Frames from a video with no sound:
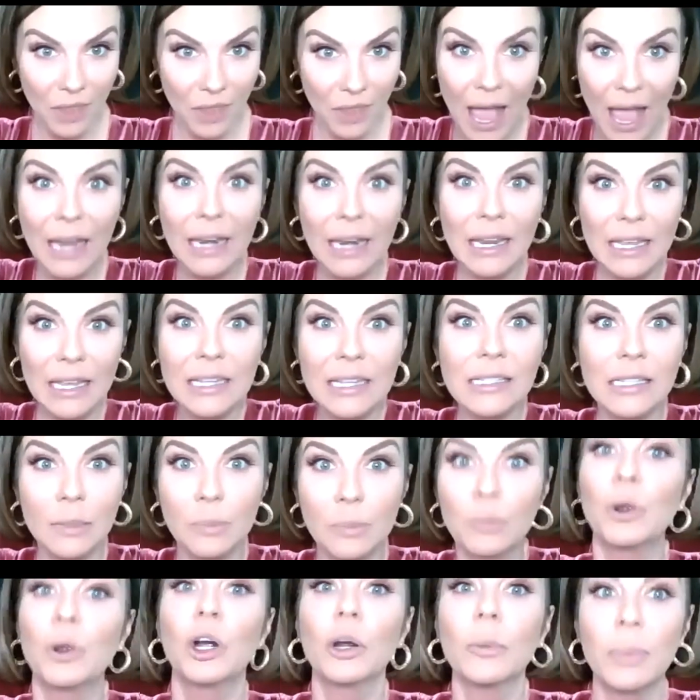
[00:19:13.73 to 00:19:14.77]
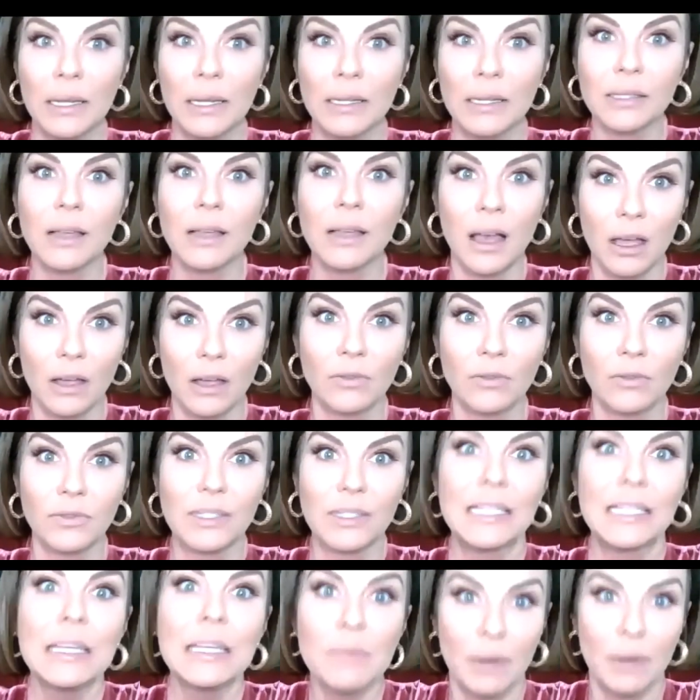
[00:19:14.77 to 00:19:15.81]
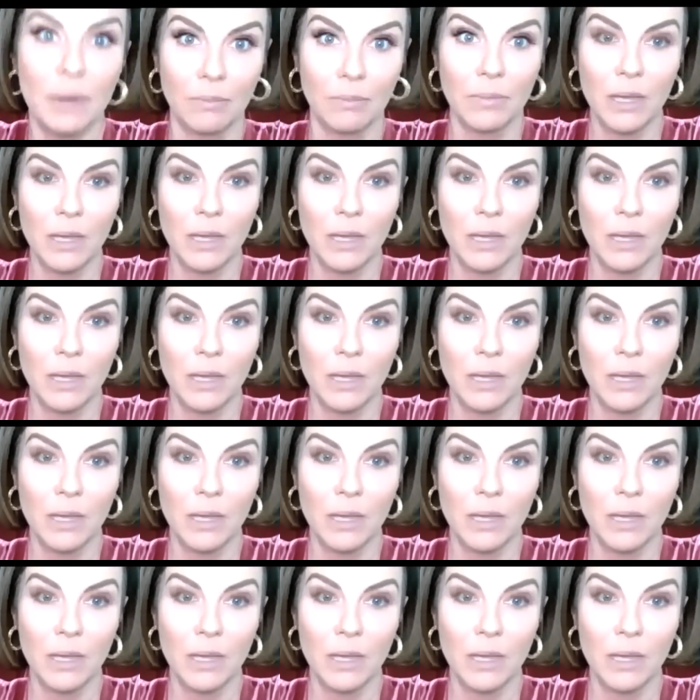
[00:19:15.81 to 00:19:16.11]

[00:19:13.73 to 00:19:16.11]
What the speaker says: That is the purpose of sebum,